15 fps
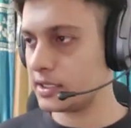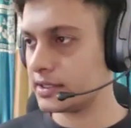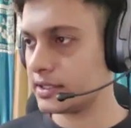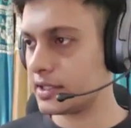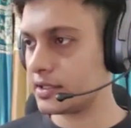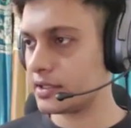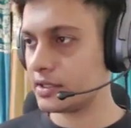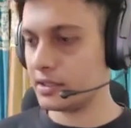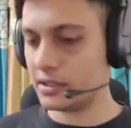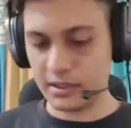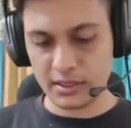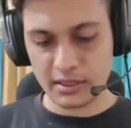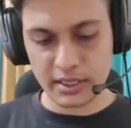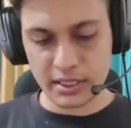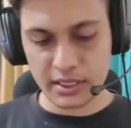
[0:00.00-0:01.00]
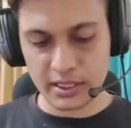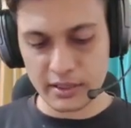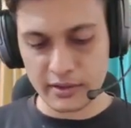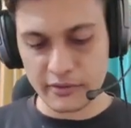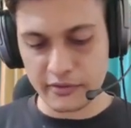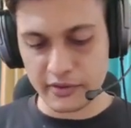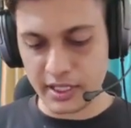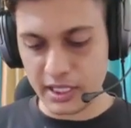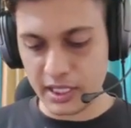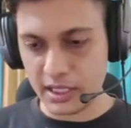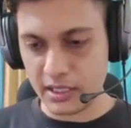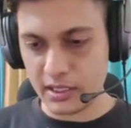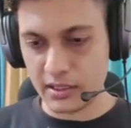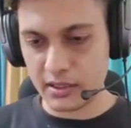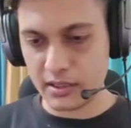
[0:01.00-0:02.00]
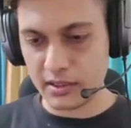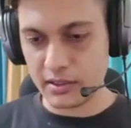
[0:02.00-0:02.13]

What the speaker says: the session. Then await